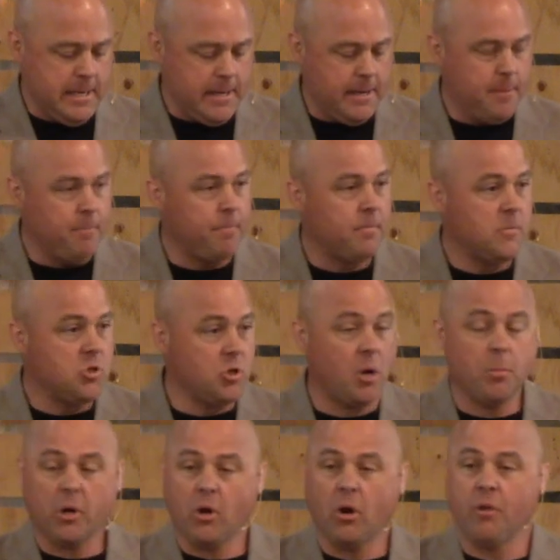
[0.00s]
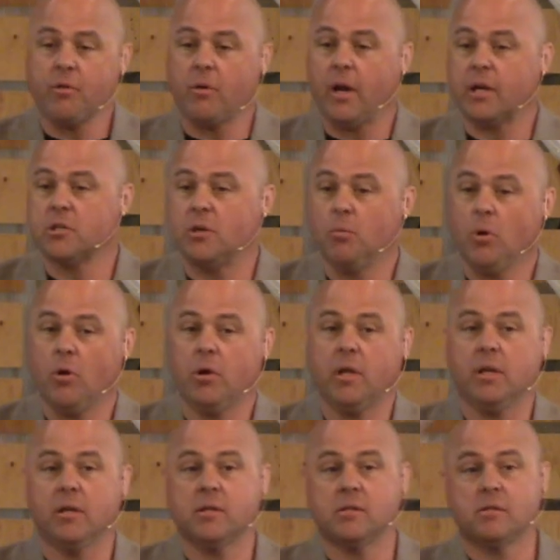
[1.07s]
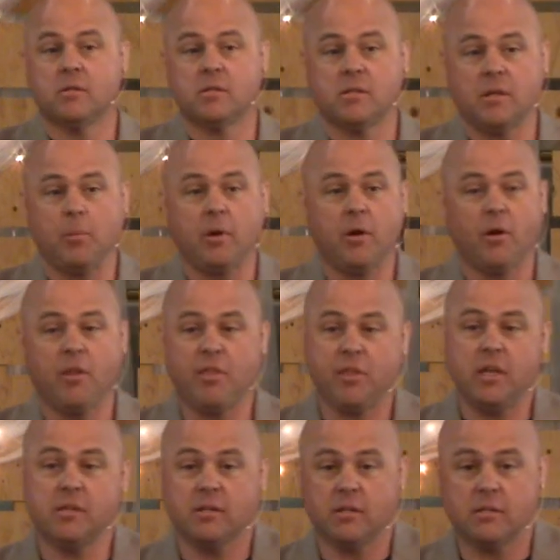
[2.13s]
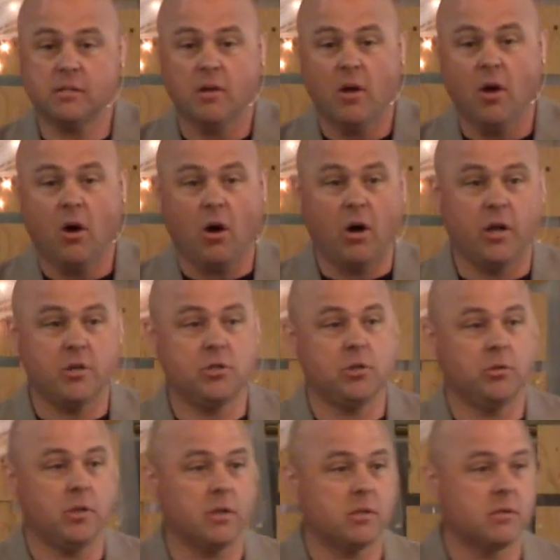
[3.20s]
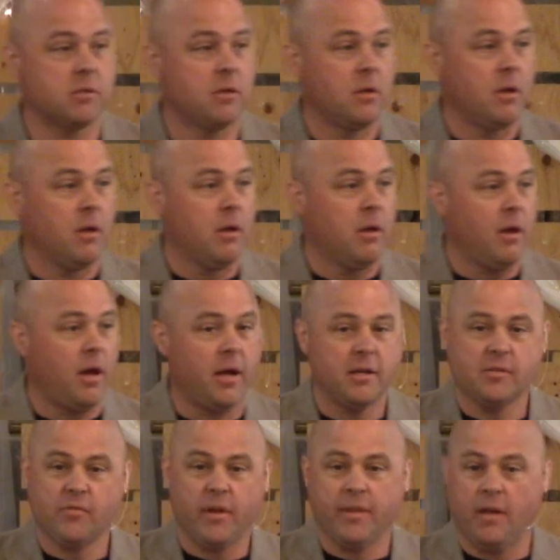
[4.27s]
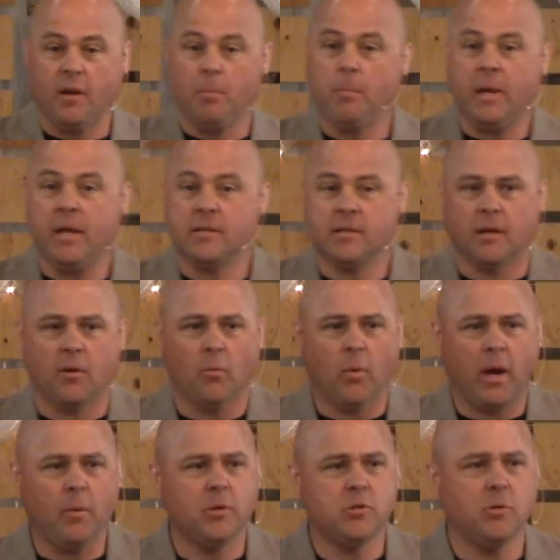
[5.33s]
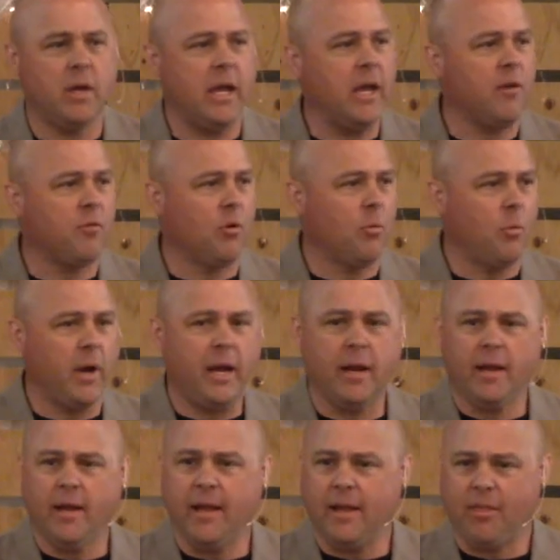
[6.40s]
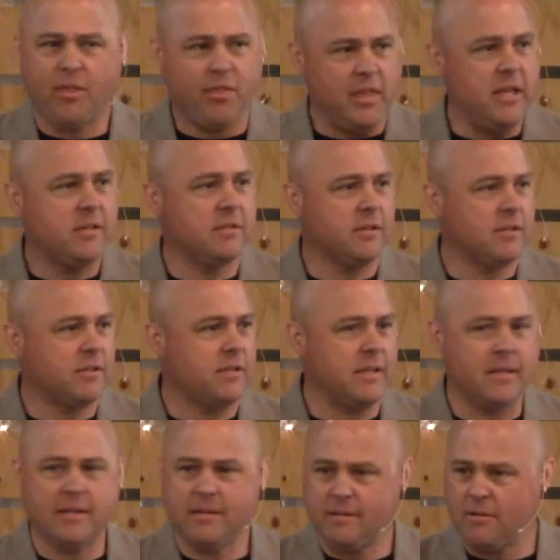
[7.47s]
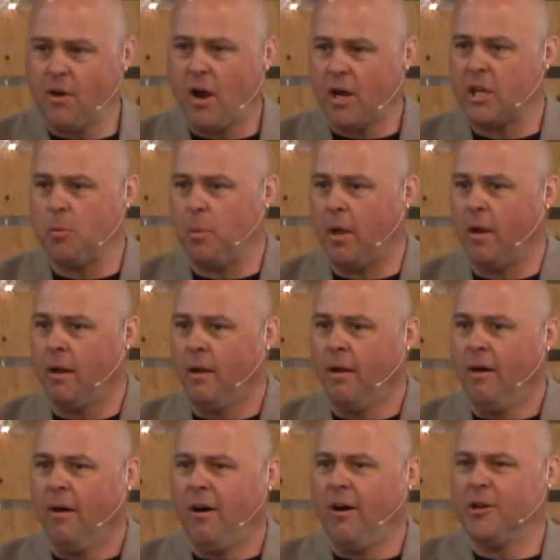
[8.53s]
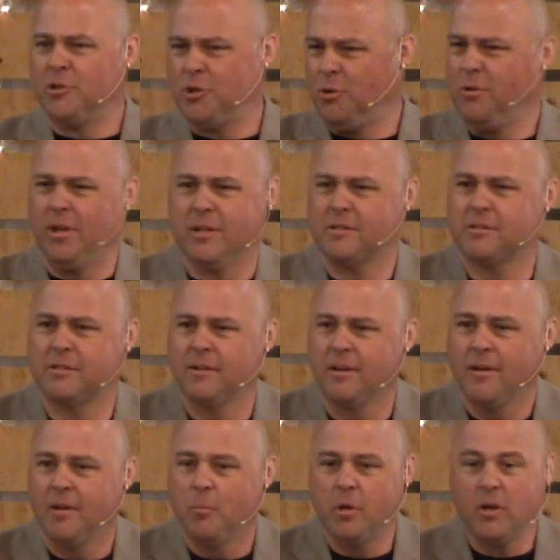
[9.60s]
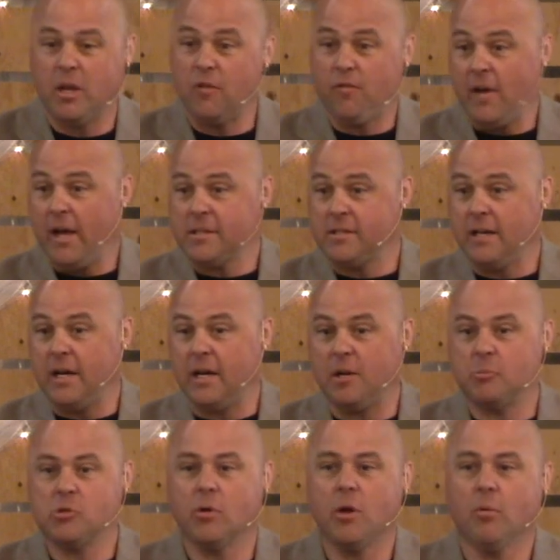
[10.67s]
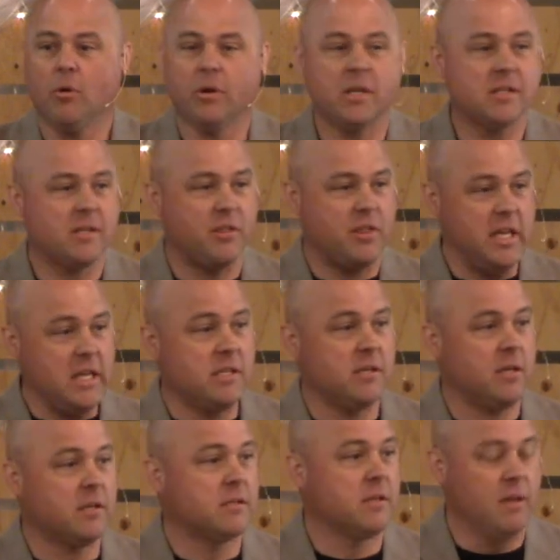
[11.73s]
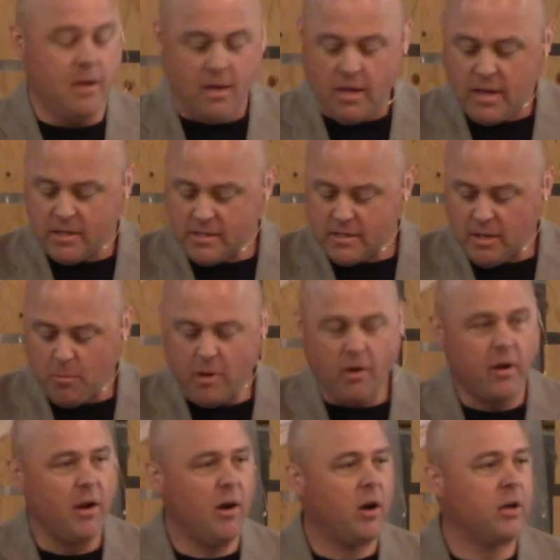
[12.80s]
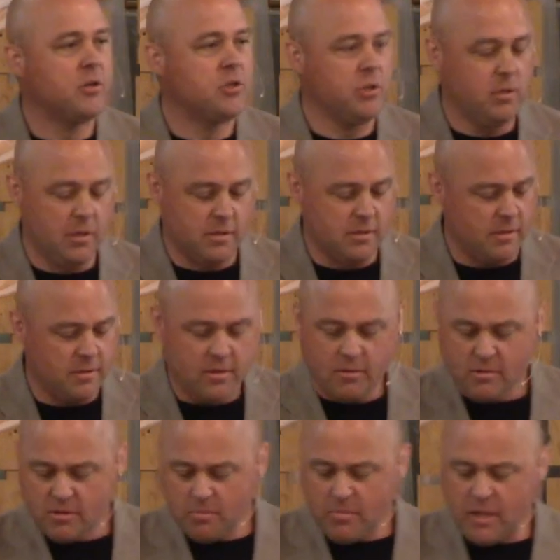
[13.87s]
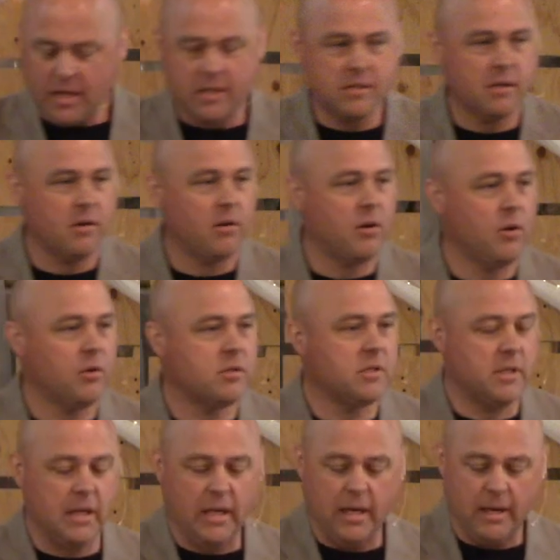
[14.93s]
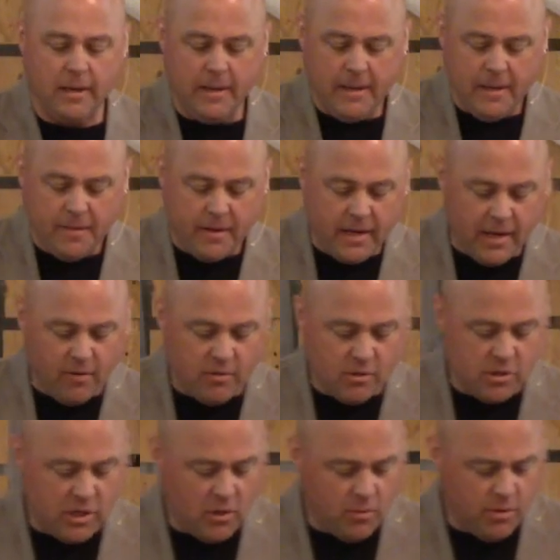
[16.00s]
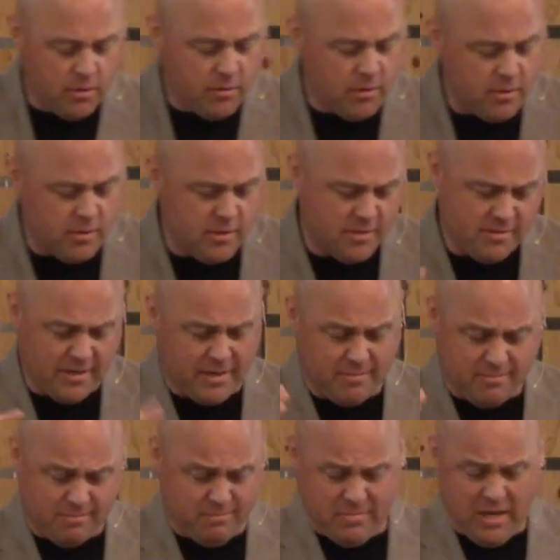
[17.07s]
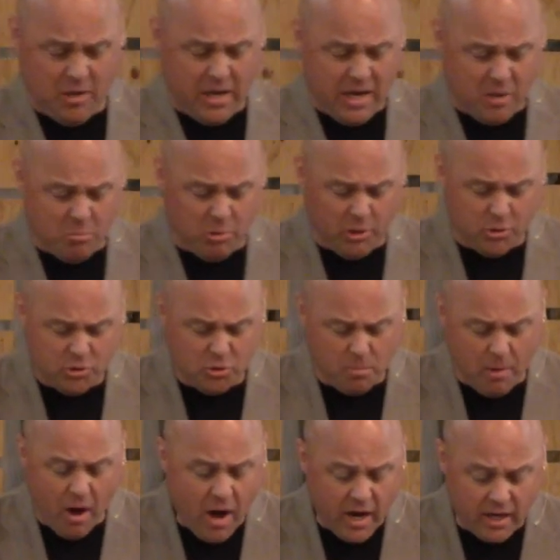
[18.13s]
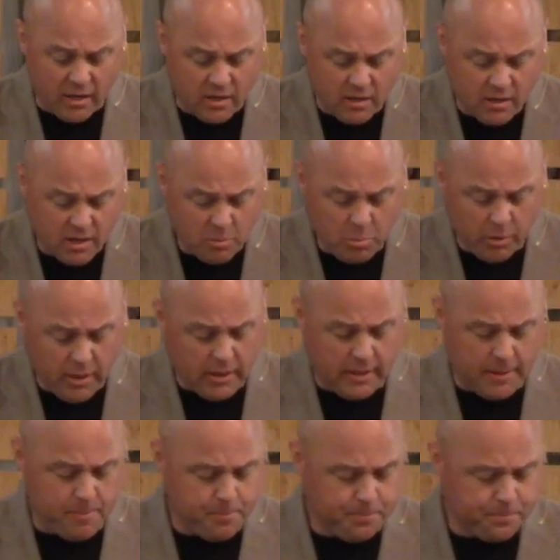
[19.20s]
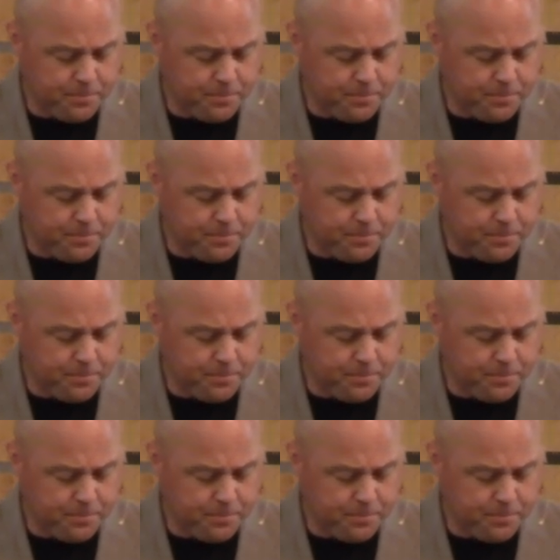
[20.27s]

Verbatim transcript: Um, John MacArthur actually wrote his seminary thesis on Judas. I just found that amazing. Why would you ever write a thesis document on Judas. But he fascinated him, so he wrote his thesis in seminary on Judas. And so there's some things in our notes today that I have to share with you that are just like, that kind of blows your mind completely.